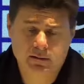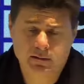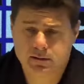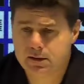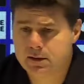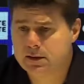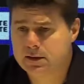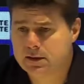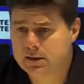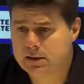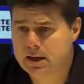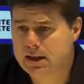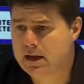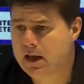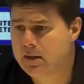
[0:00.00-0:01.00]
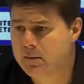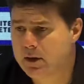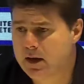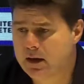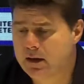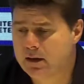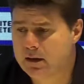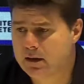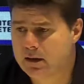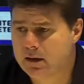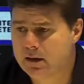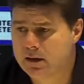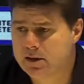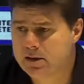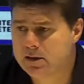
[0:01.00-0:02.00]
Petrovic, who only
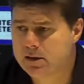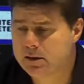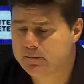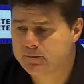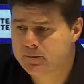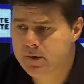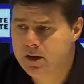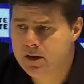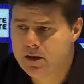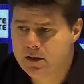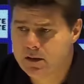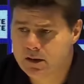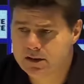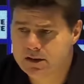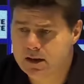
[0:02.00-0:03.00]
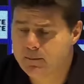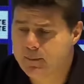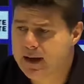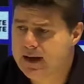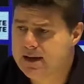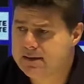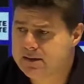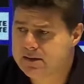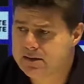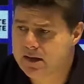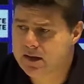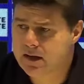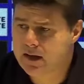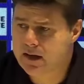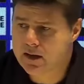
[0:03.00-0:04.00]
cost the Blues a £14 million
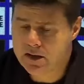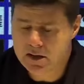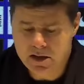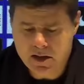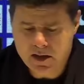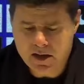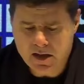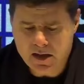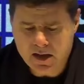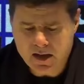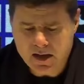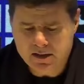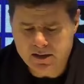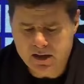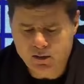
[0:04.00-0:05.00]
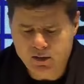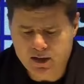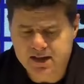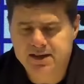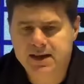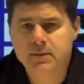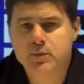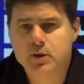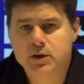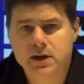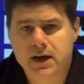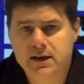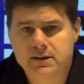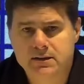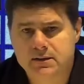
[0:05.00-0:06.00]
transfer fee, Sky
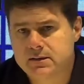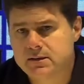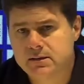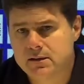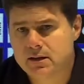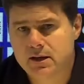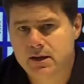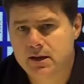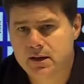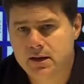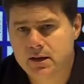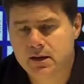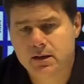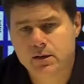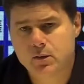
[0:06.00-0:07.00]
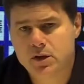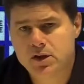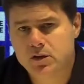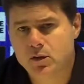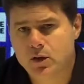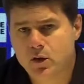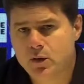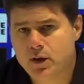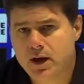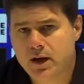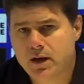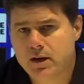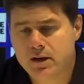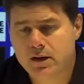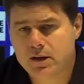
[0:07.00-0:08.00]
Sports, last summer from MLS club
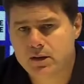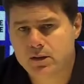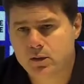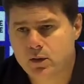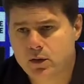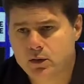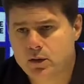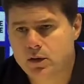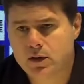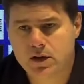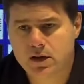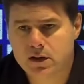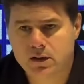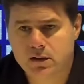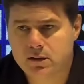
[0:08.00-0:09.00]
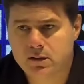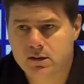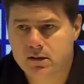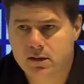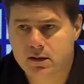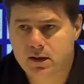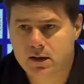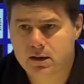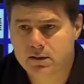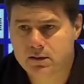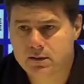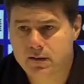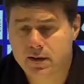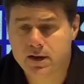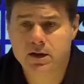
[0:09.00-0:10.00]
New England Revolution, is
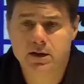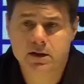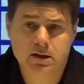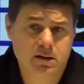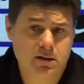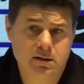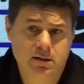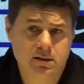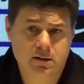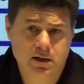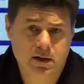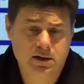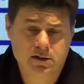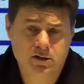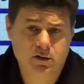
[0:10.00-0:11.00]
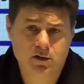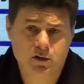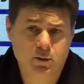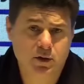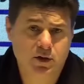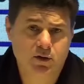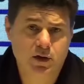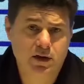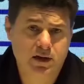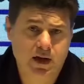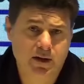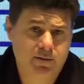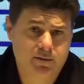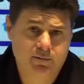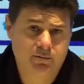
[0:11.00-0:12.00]
impressing during his first season in English
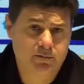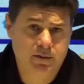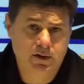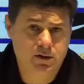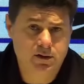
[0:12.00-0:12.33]
football.